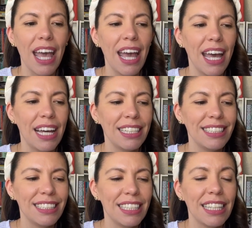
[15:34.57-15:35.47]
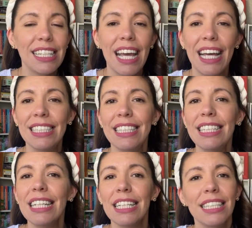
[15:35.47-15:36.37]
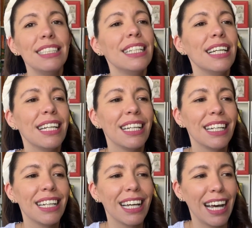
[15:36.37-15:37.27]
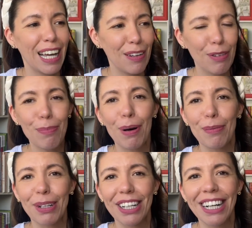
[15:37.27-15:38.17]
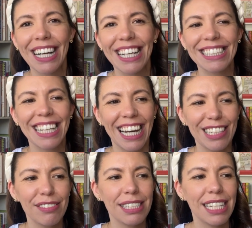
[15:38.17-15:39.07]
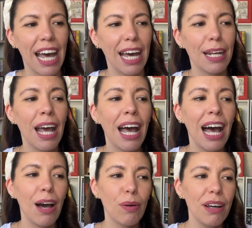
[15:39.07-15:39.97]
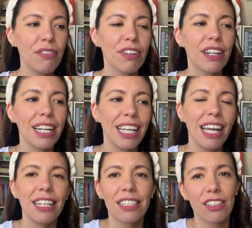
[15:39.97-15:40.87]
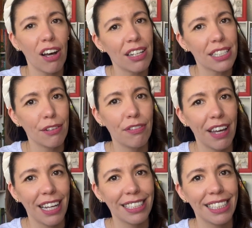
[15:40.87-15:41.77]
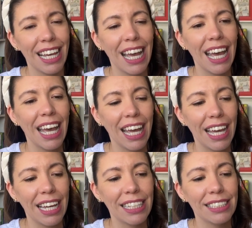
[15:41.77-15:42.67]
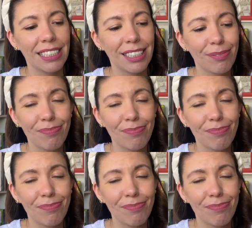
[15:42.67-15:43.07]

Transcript: And the ending is kind of a bummer. It's kind of sad. However, again, it's cause and effect, and